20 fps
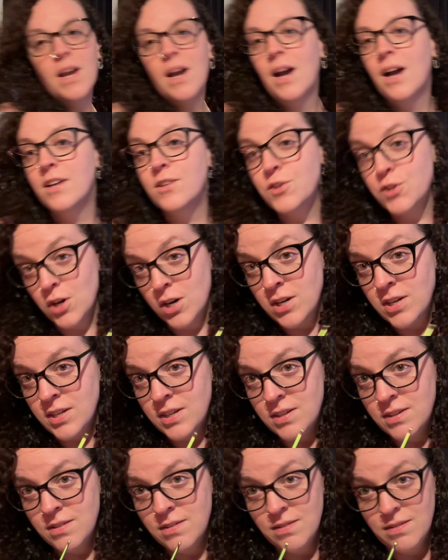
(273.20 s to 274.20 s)
I
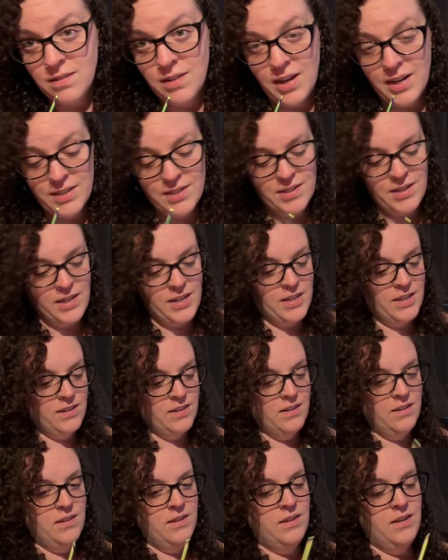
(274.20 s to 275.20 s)
started last night
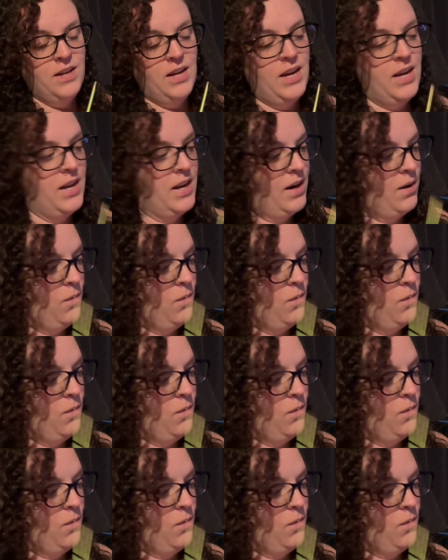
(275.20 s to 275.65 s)
and I